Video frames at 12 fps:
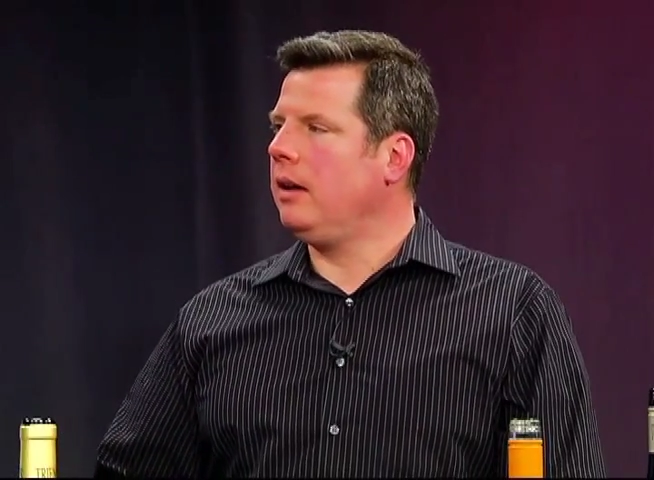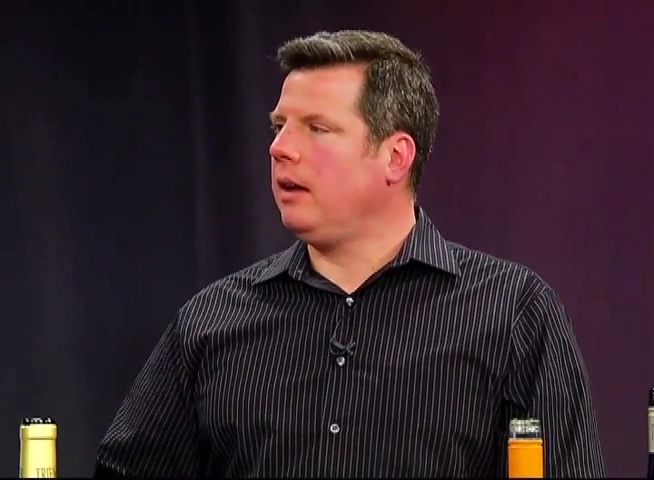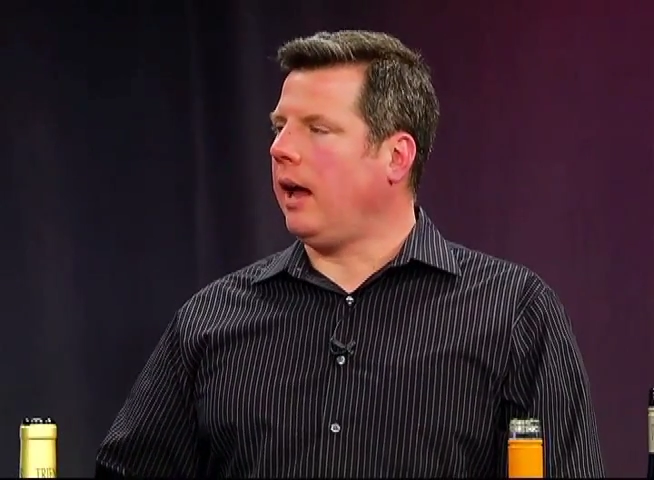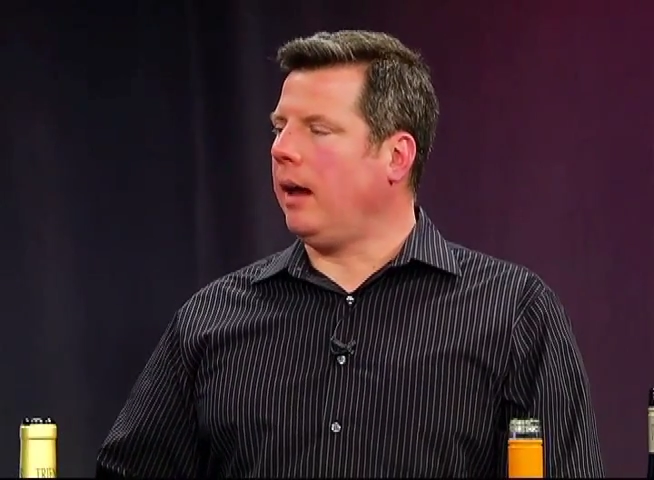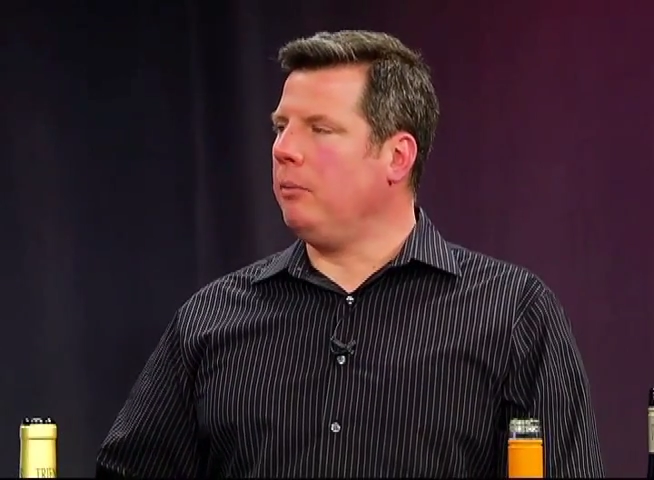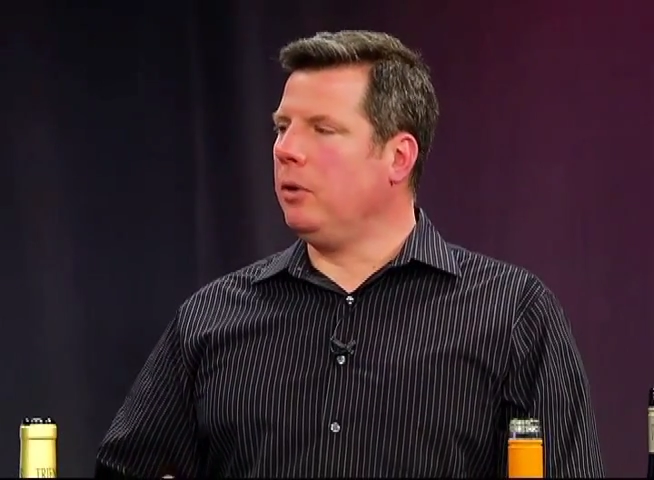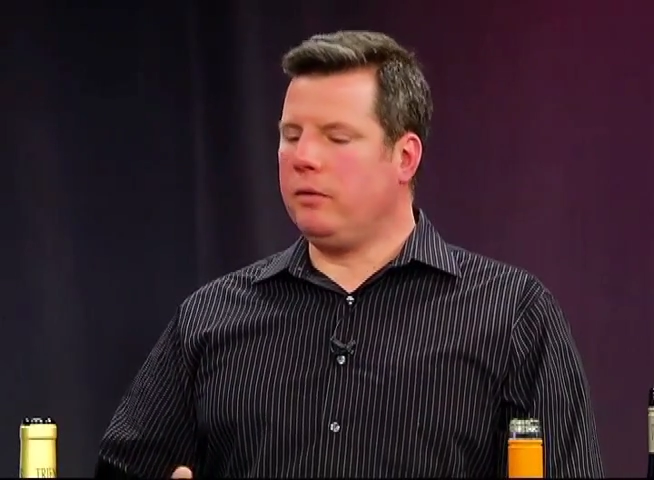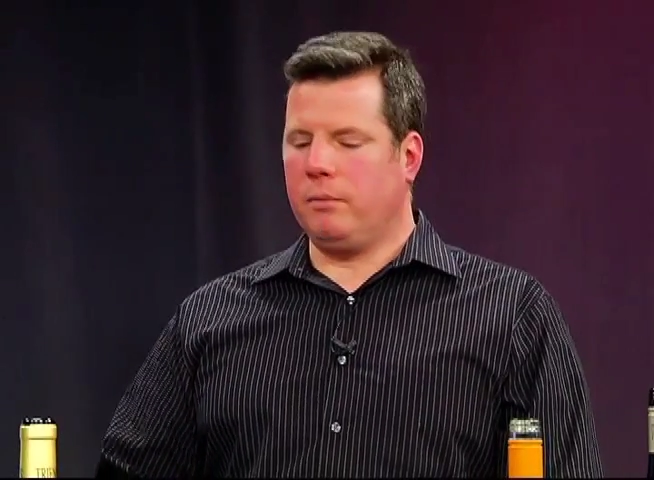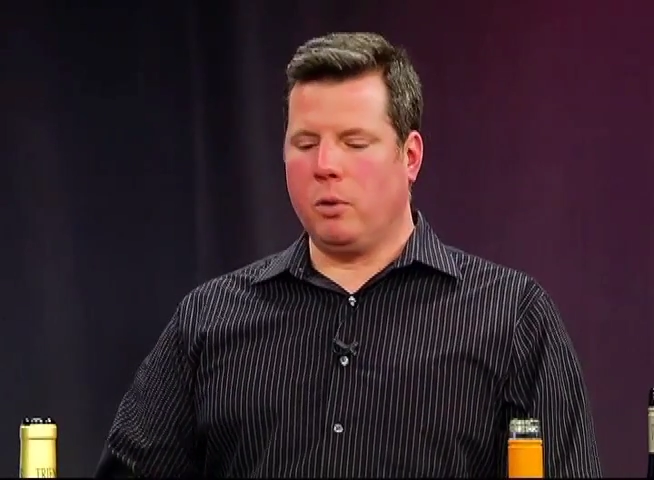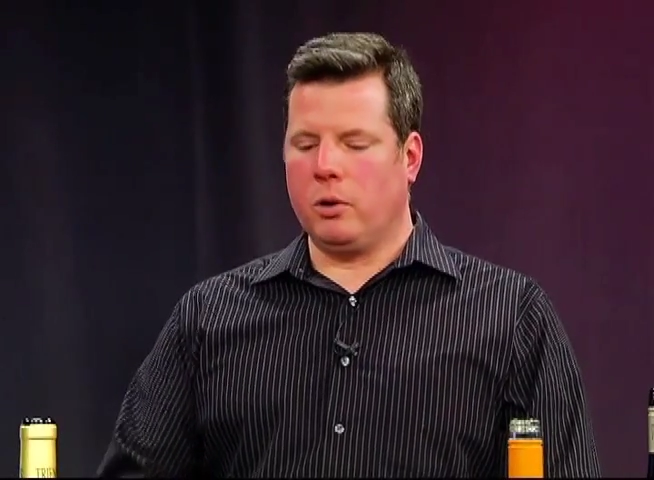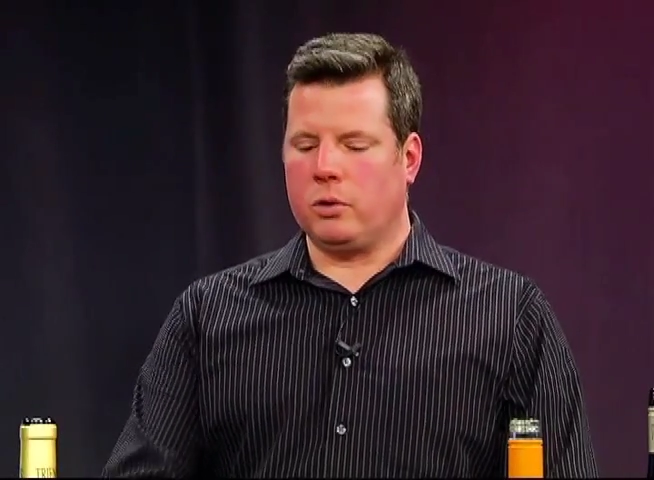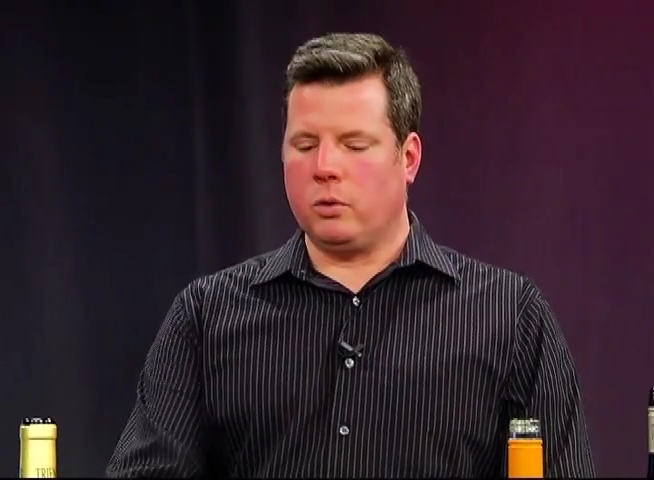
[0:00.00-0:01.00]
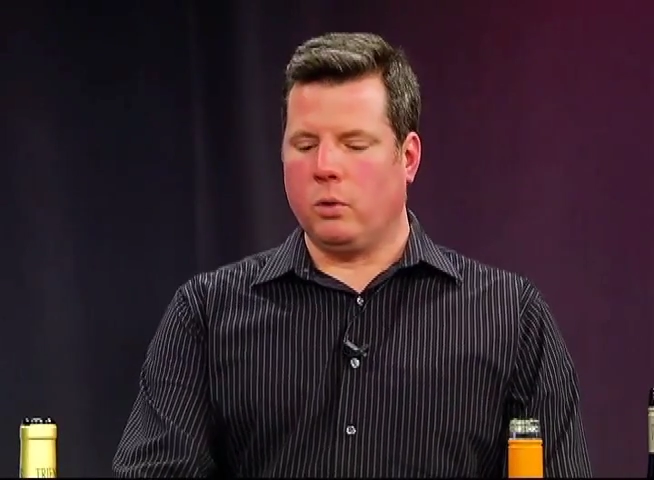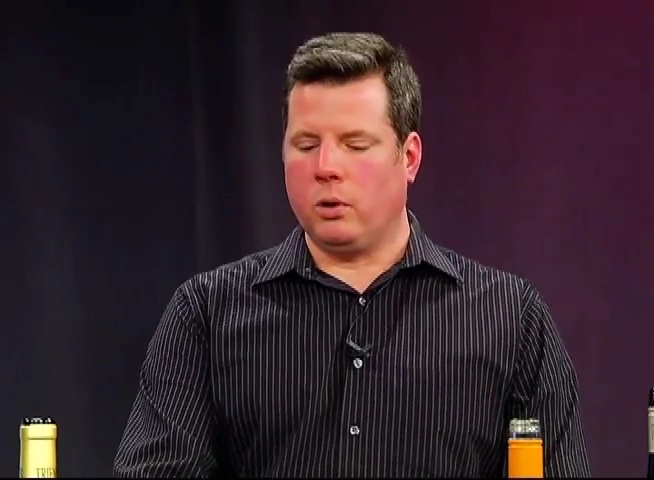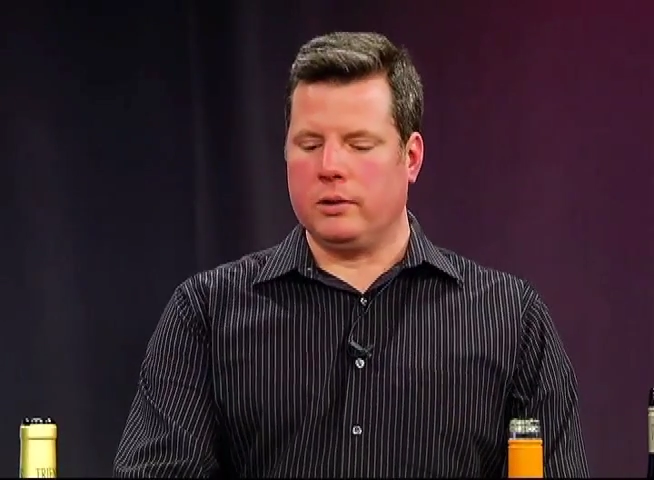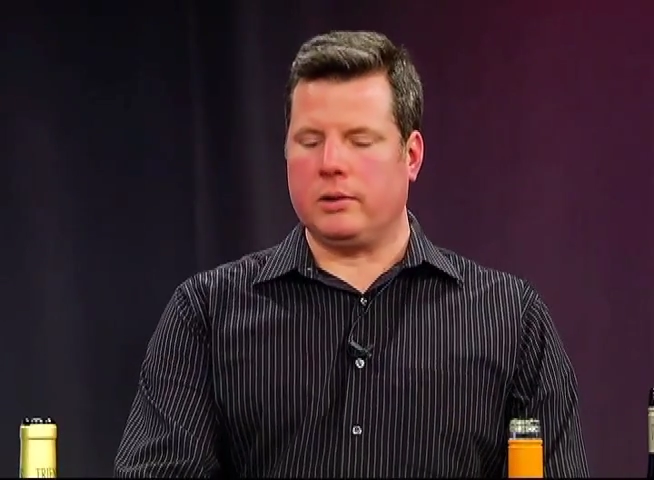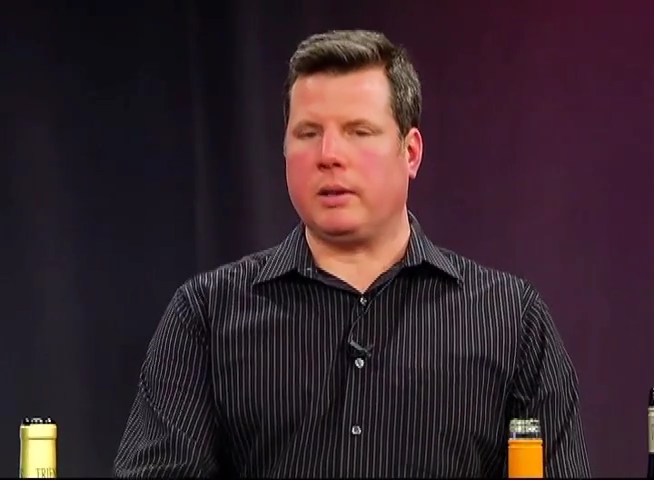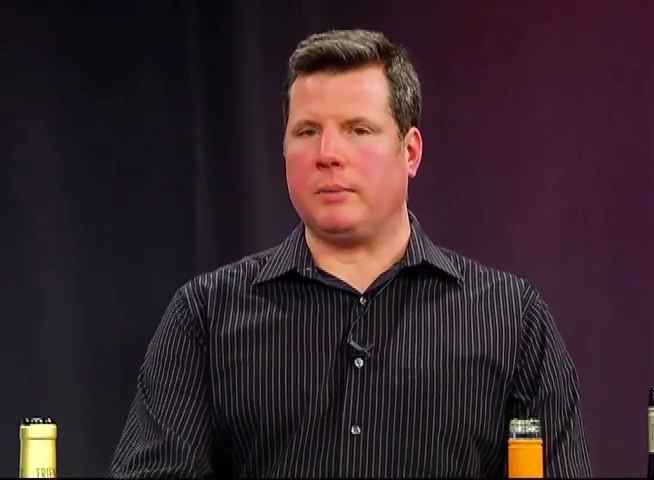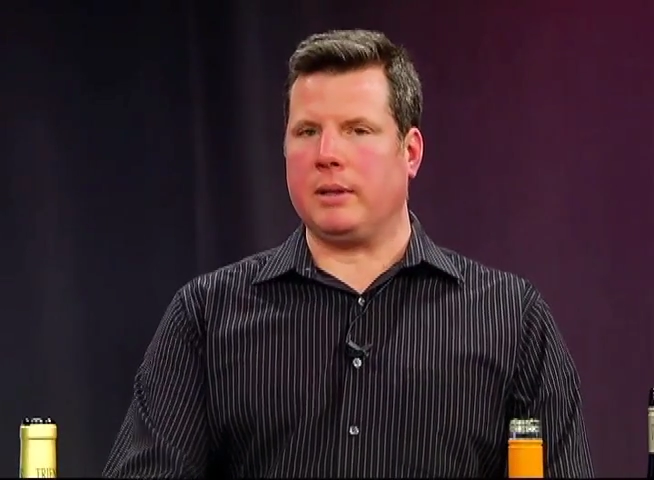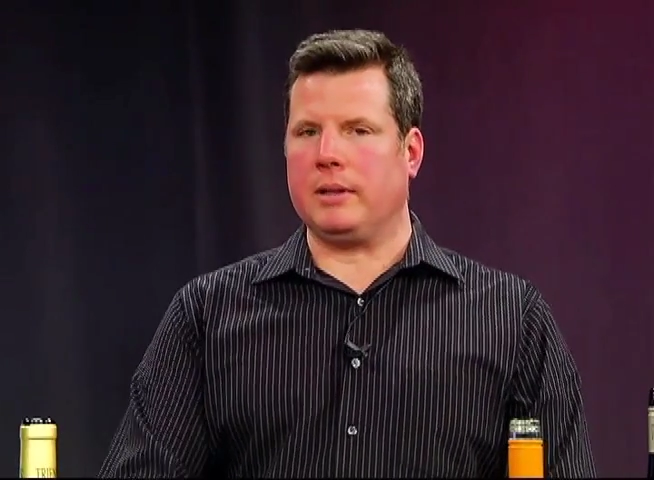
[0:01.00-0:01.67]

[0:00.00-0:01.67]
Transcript: and move more towards something